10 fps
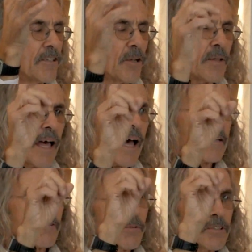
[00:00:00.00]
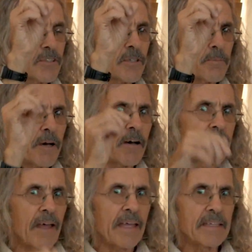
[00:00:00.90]
So that which is
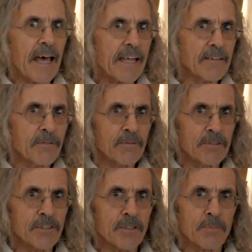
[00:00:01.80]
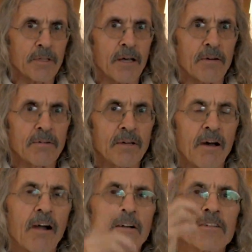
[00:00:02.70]
above and that which is below
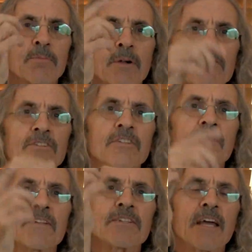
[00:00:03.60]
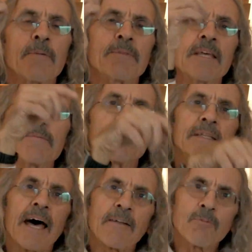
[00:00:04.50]
are expressions of the same thing,
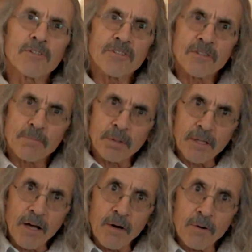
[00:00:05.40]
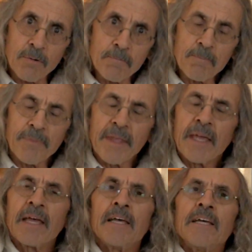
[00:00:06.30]
but that which is below
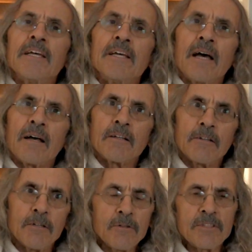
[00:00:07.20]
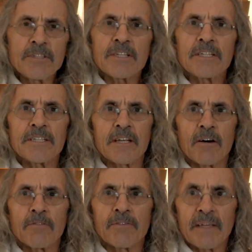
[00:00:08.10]
loses
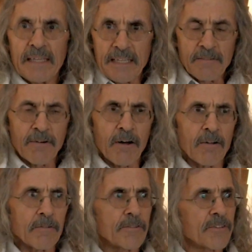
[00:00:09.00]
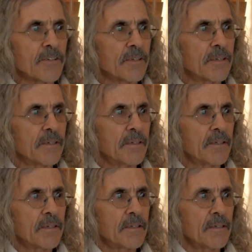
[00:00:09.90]
itself, involves,
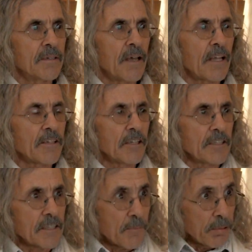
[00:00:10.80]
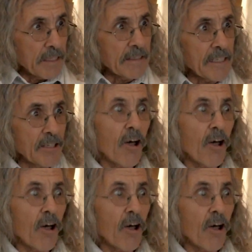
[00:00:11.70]
until it's completely